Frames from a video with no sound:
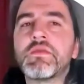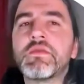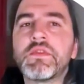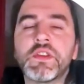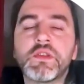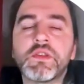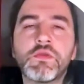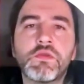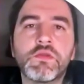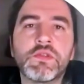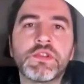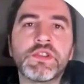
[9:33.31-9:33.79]
If
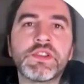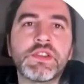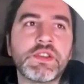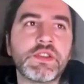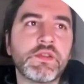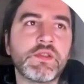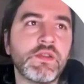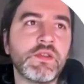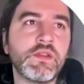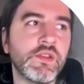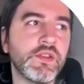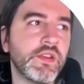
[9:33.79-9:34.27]
the course
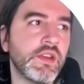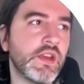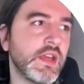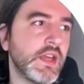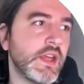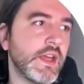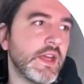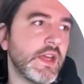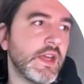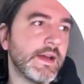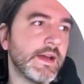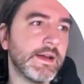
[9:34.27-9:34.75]
is on
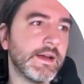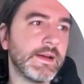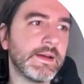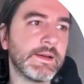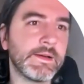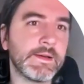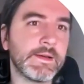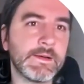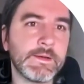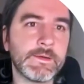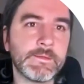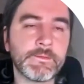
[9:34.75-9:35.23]

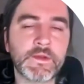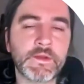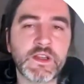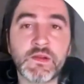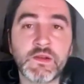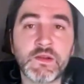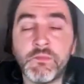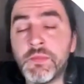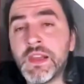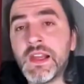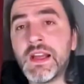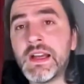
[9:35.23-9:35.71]

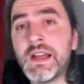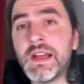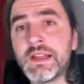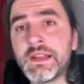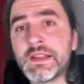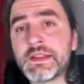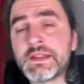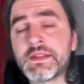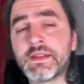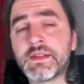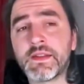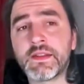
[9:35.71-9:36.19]

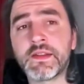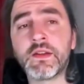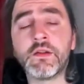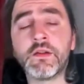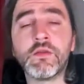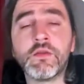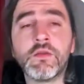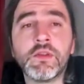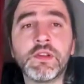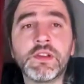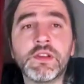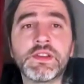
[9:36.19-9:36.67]
compliance, the
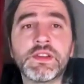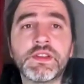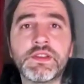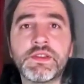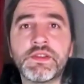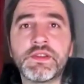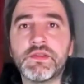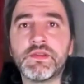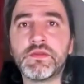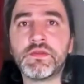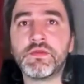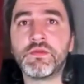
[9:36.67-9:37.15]
goal is
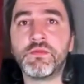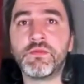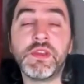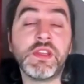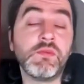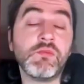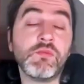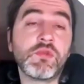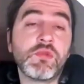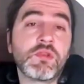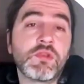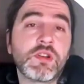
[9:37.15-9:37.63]
to
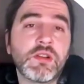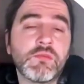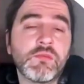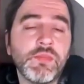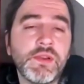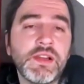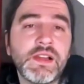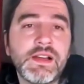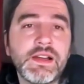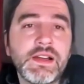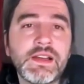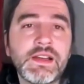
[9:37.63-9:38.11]
be more
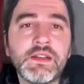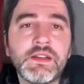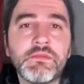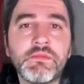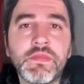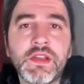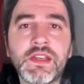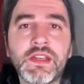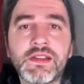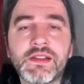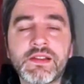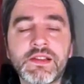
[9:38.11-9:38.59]

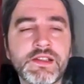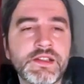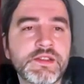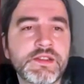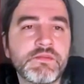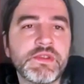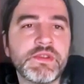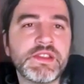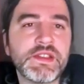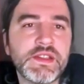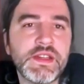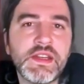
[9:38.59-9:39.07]
compliant, make
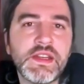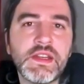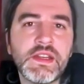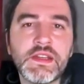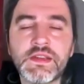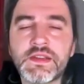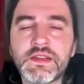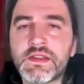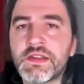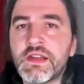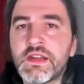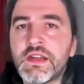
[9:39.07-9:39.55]
less
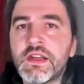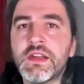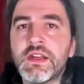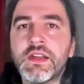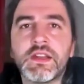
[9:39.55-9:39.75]
mistakes,